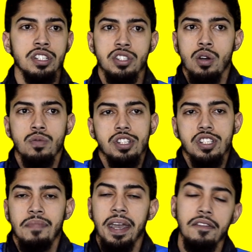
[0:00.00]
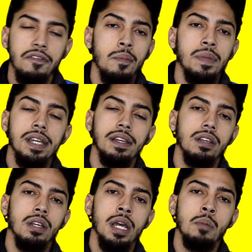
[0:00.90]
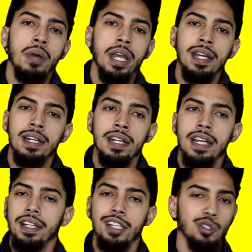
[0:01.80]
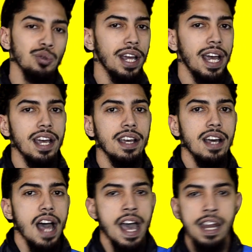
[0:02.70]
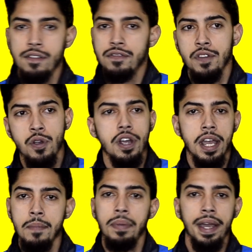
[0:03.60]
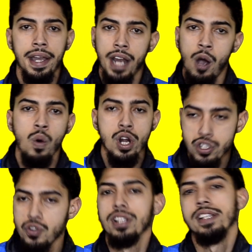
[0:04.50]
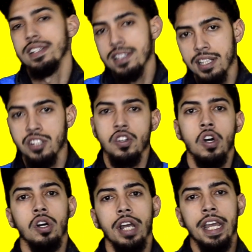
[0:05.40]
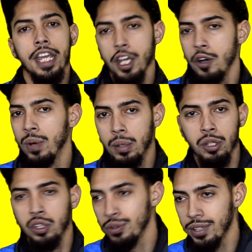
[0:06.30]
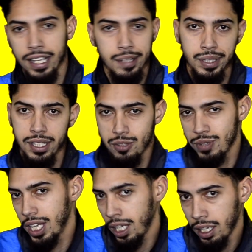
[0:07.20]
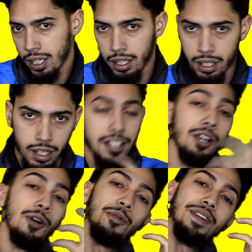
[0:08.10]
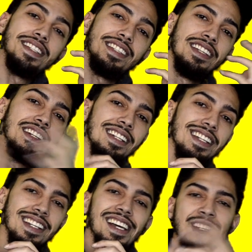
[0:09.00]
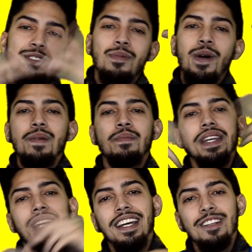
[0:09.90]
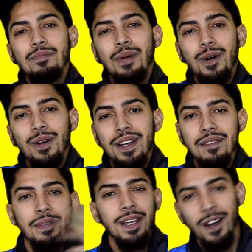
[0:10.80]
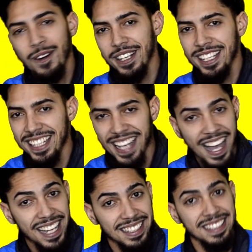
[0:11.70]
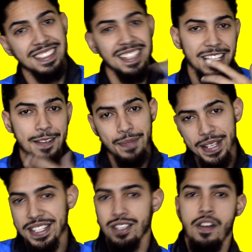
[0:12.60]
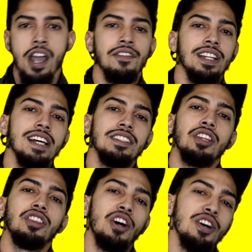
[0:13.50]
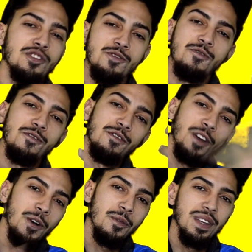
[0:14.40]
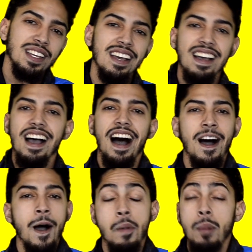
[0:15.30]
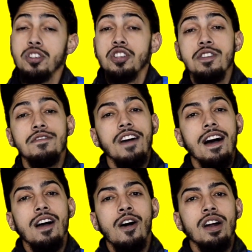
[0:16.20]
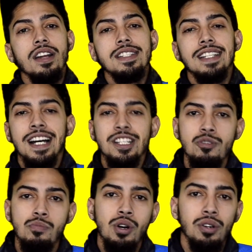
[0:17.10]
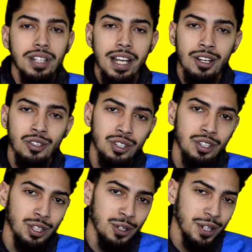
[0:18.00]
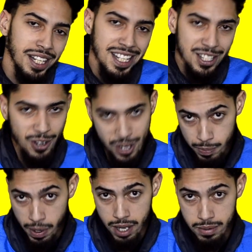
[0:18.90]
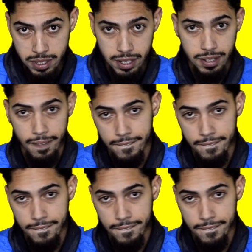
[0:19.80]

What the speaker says: The song was just made for me in pain and healing through that. And if you're in pain, I want you to listen to this song and heal with me through that, because we can. Yo, what's goody? It's your boy PK the Poet, P-O-E at the T, Pieces of Everlasting Thoughts, you feel me? I'm a certified artist, and I just broke down DeLorean exhaust pipes.